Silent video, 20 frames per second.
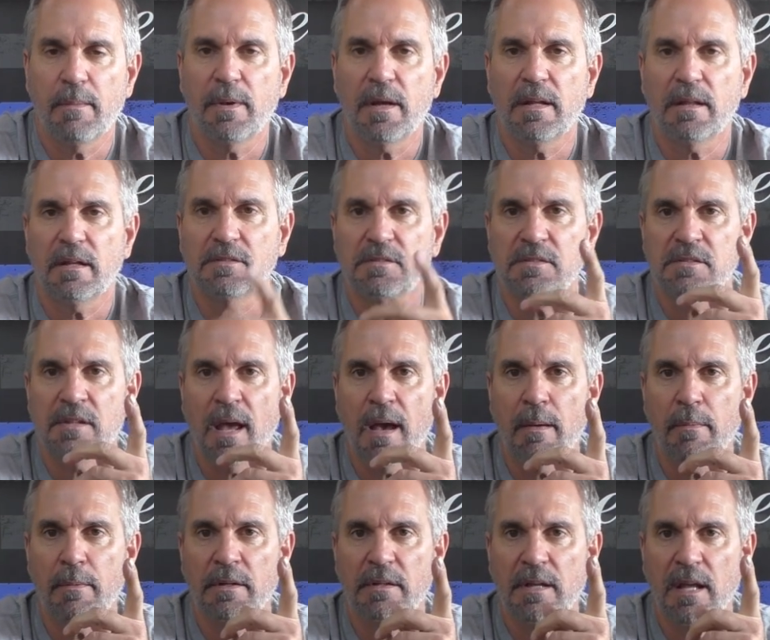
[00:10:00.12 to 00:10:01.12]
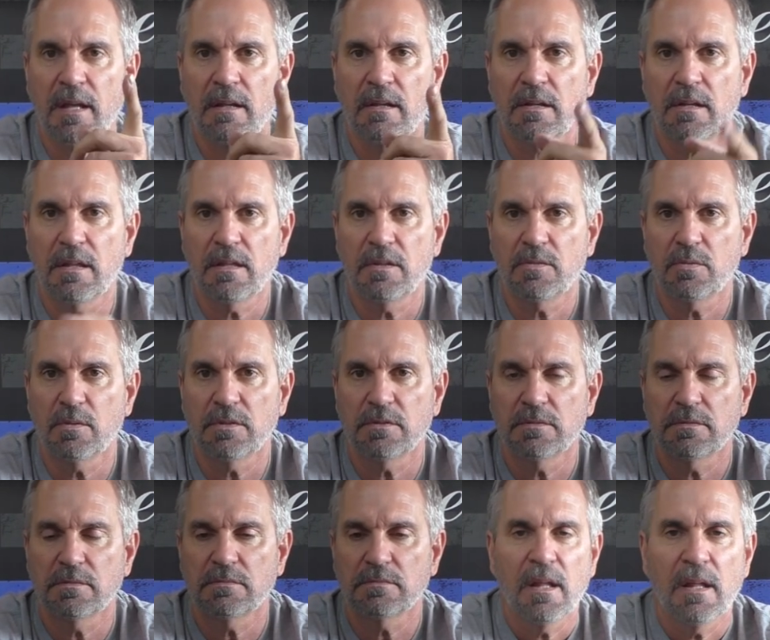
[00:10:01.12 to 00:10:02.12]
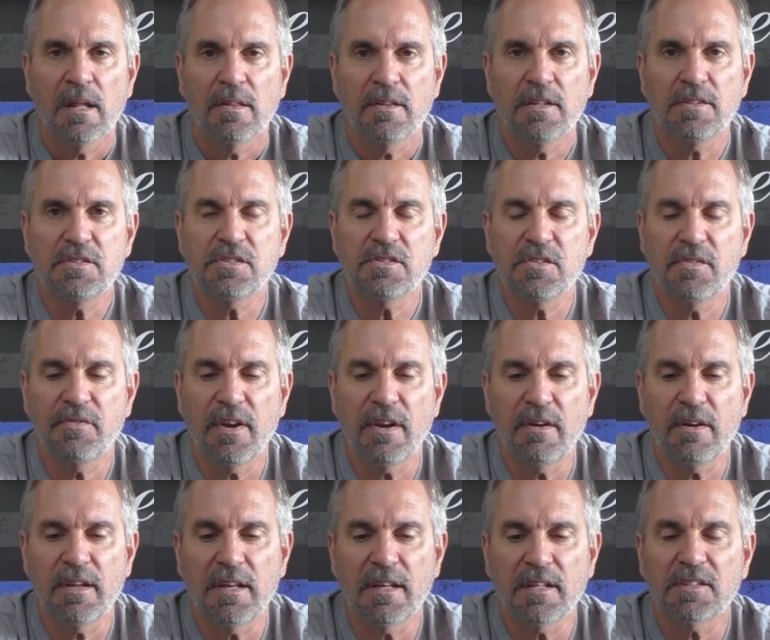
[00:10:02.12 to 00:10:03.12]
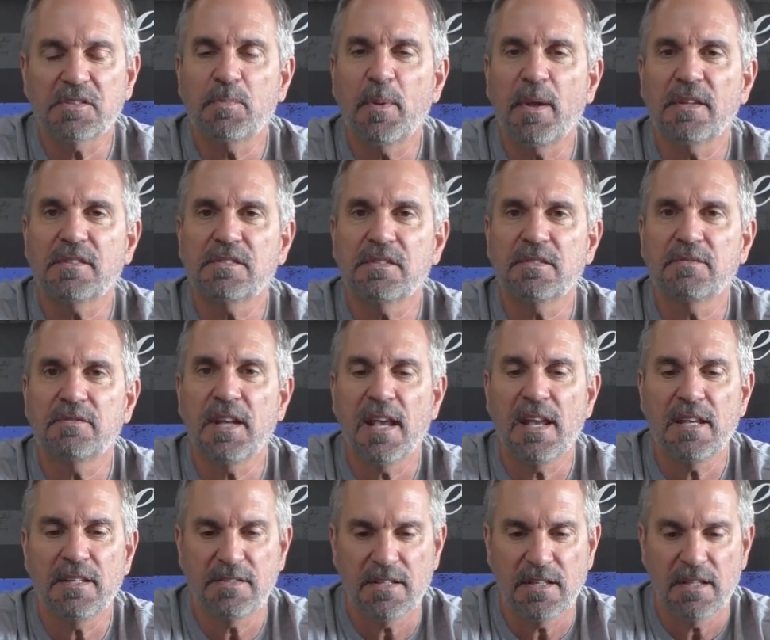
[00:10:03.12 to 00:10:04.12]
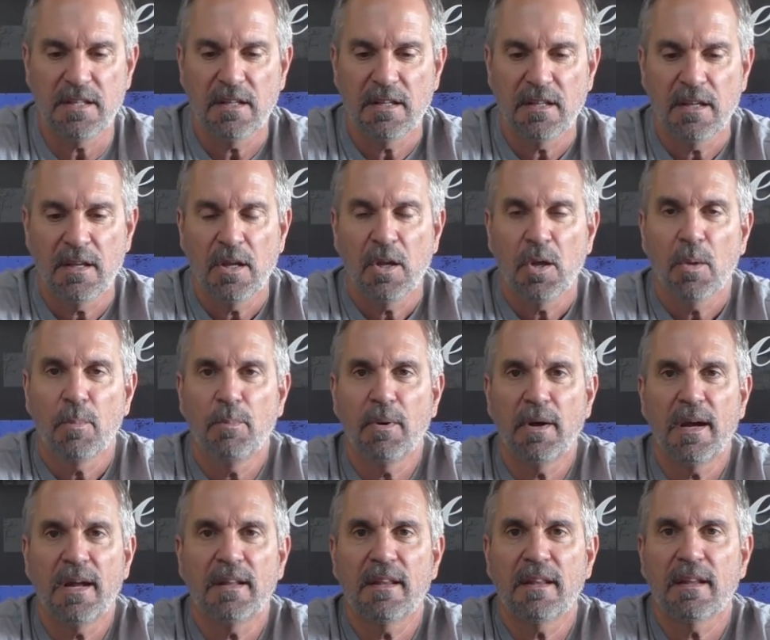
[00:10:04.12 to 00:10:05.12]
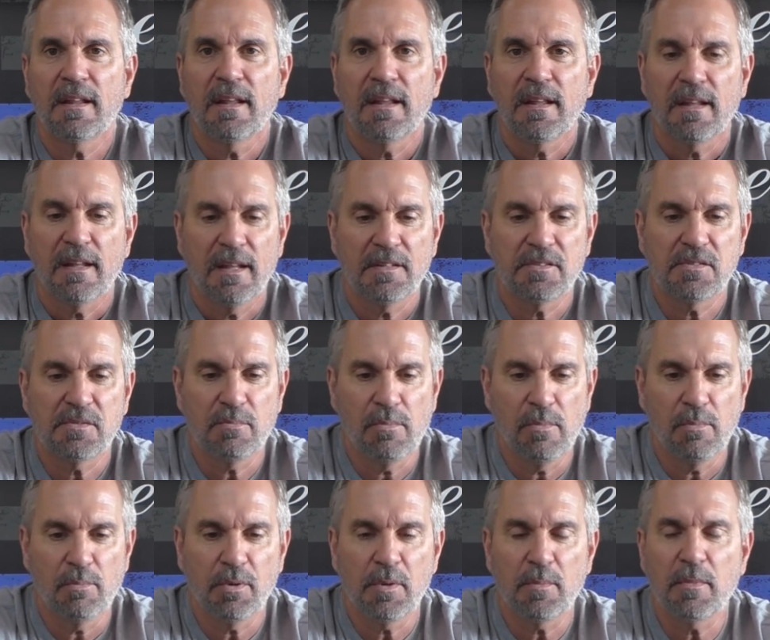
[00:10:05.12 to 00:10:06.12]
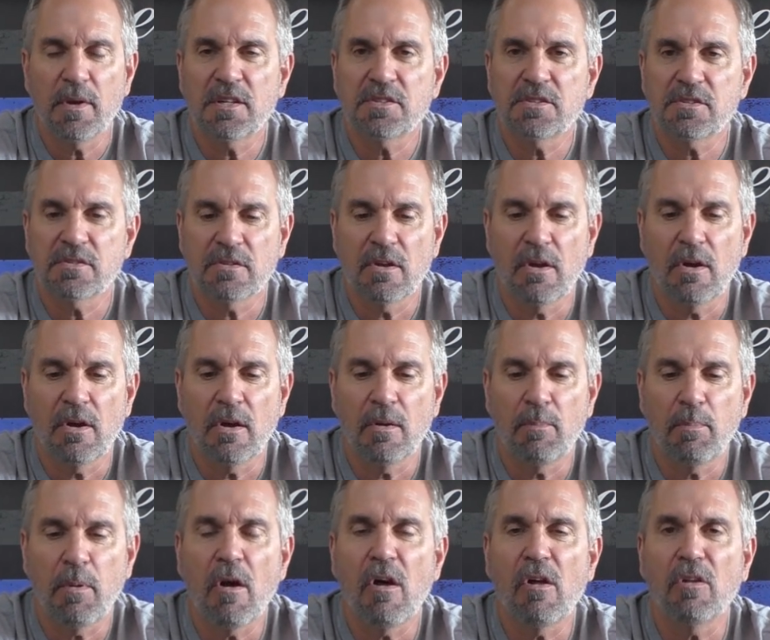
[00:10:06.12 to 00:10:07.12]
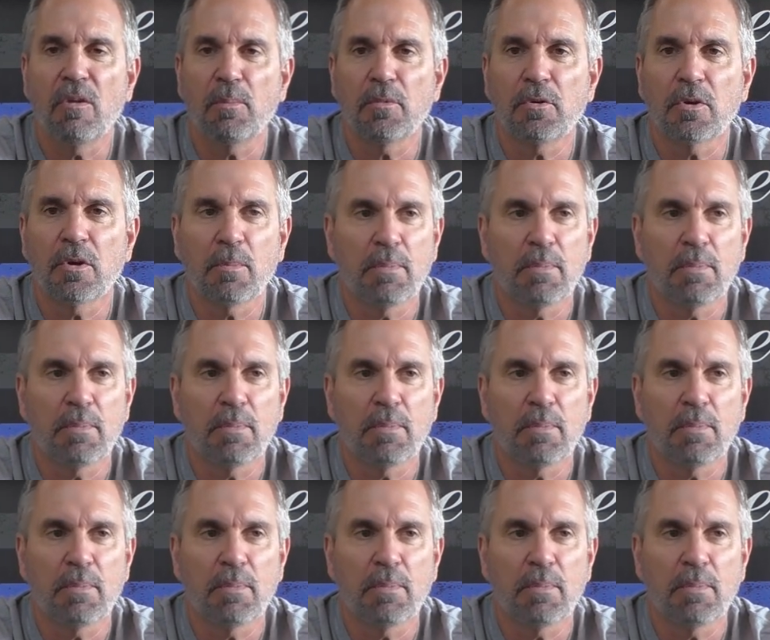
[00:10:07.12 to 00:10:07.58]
about take a look at this one. This is a very inexpensive daisy, but it's pretty much all polymer or